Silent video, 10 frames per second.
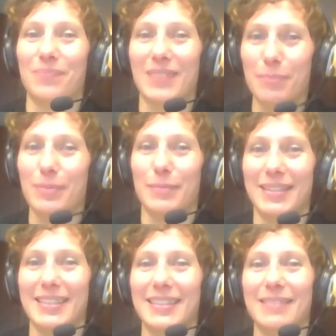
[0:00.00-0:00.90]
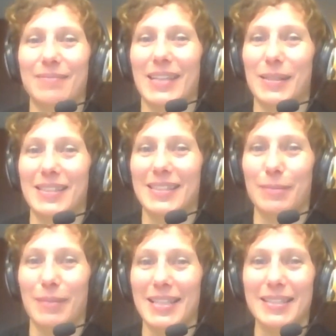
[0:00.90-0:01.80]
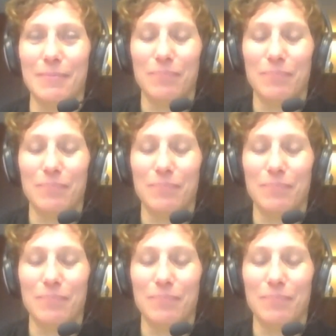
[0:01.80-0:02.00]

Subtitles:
implementing CMS.